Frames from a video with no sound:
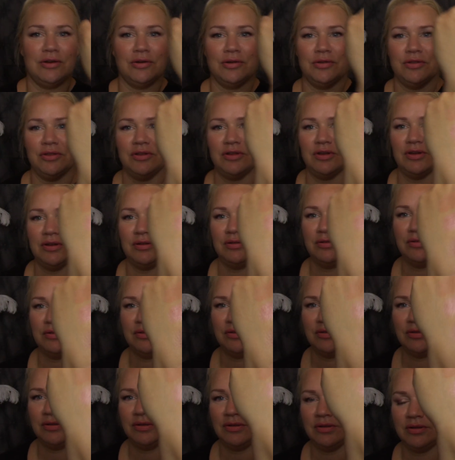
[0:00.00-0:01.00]
on the
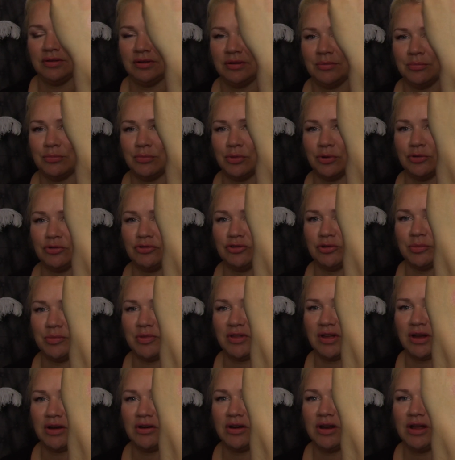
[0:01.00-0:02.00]
bottom
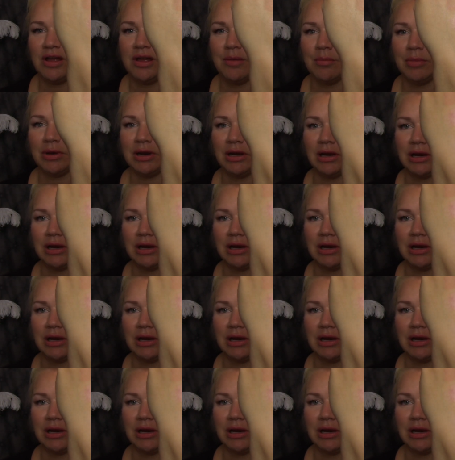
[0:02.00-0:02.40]
there. But I